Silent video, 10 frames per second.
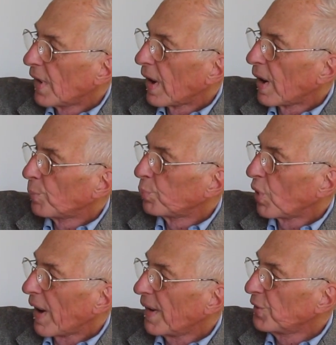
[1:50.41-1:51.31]

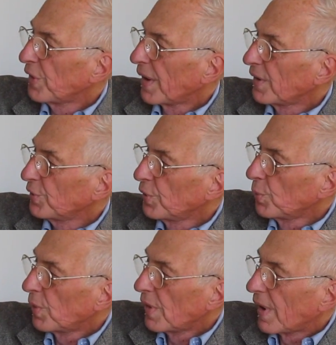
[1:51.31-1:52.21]
Brian
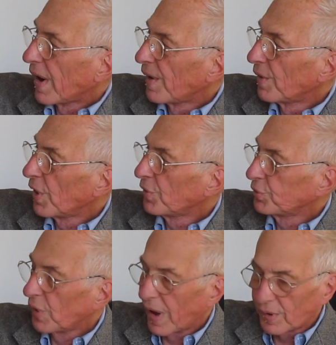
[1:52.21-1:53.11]
Donahue, a
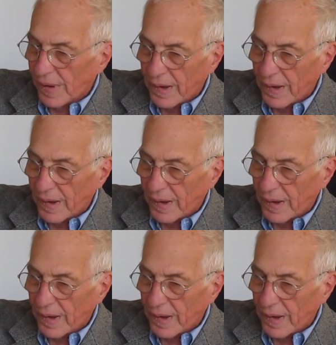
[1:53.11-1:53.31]
scholar